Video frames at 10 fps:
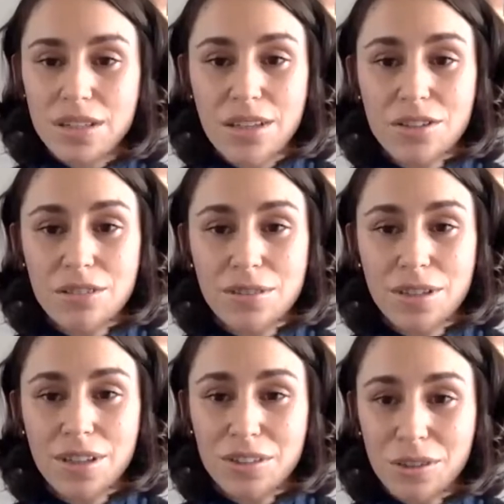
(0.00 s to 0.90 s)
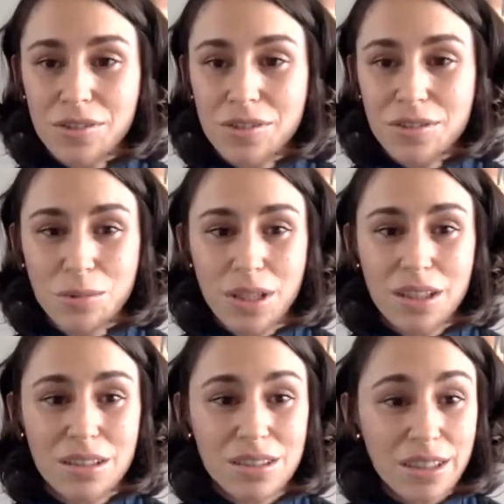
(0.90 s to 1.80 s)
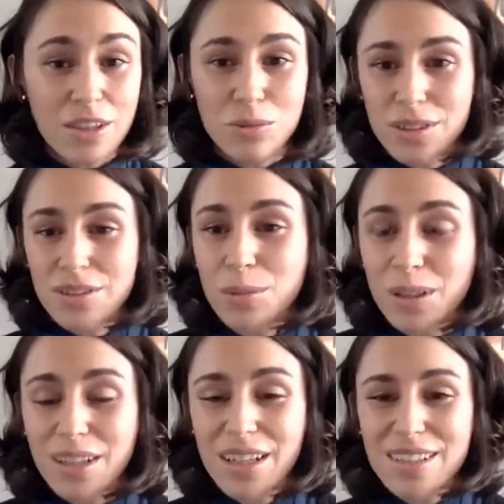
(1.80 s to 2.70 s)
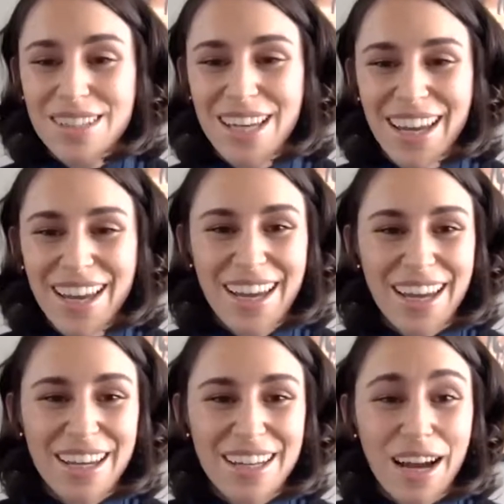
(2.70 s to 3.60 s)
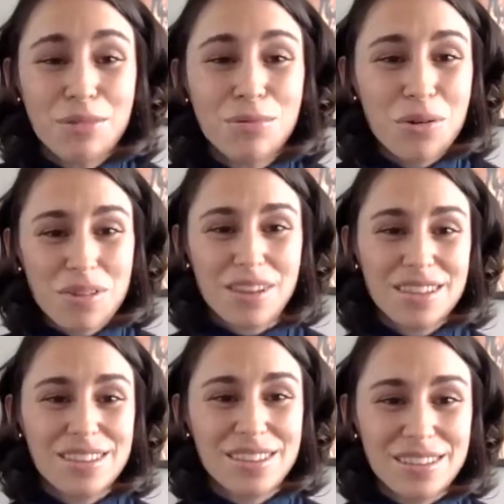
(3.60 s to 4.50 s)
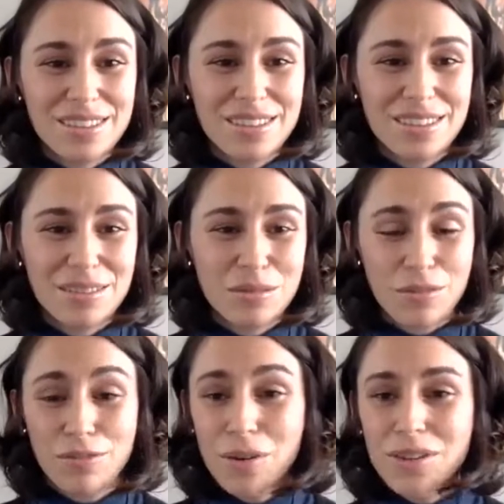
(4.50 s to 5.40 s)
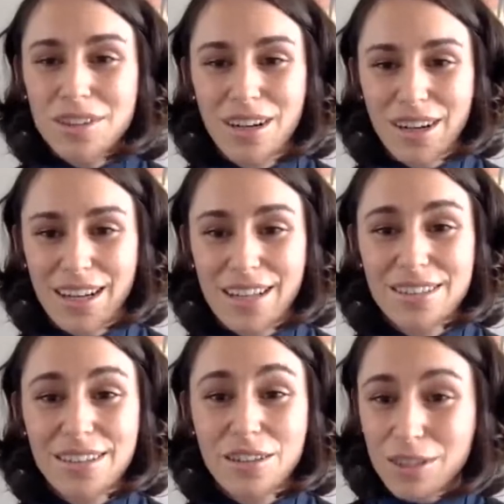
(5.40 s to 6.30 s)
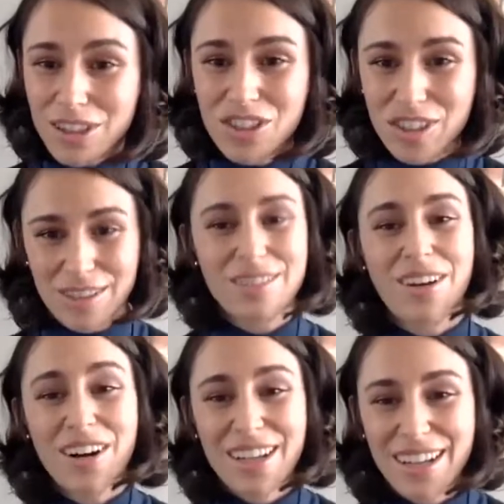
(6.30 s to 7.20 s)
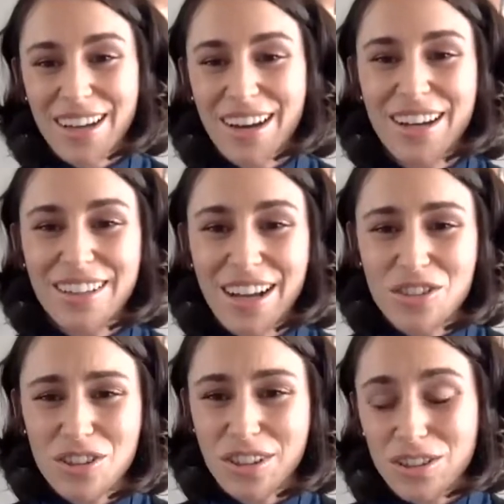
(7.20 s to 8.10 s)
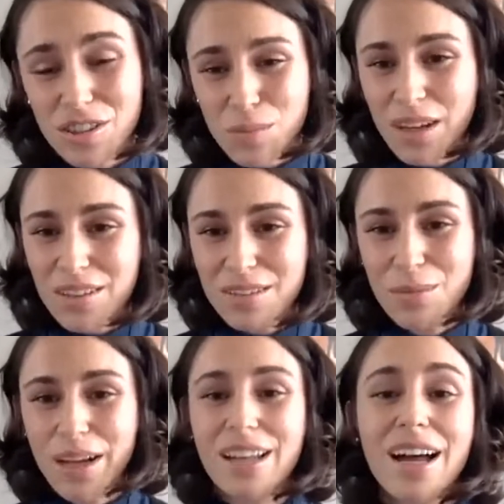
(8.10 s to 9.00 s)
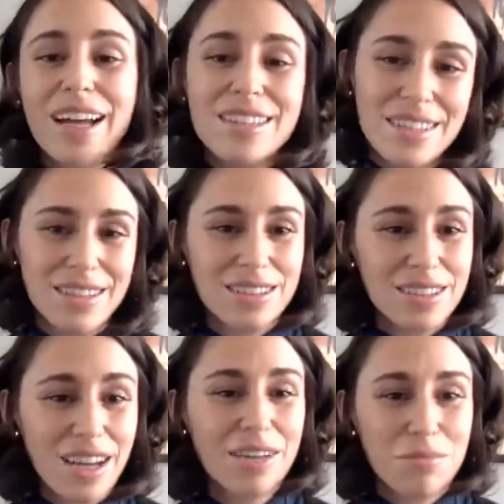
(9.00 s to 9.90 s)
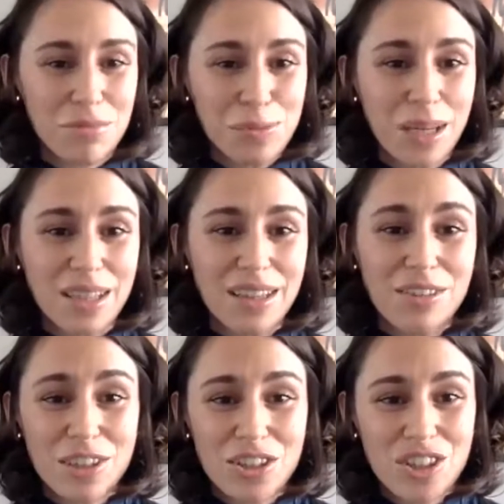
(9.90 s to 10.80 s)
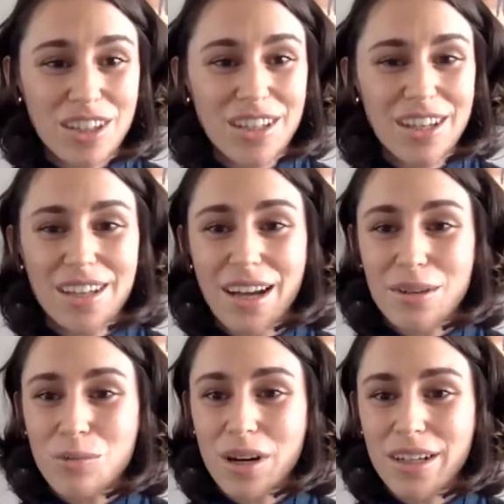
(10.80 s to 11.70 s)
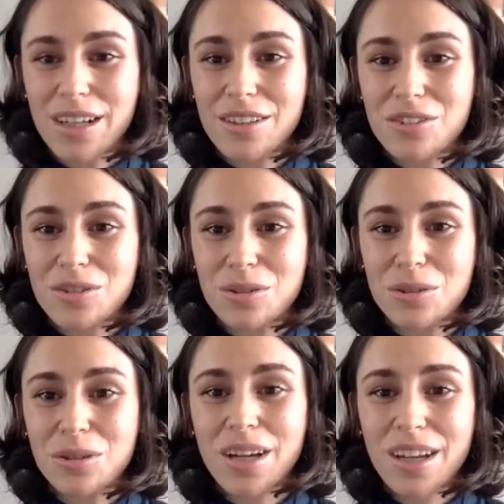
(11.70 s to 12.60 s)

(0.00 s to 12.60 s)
center for adults with intellectual disabilities. And I wrote this folk song. It's a Christian song, naturally, just because my clients at the time were mainly Christian, and I wanted to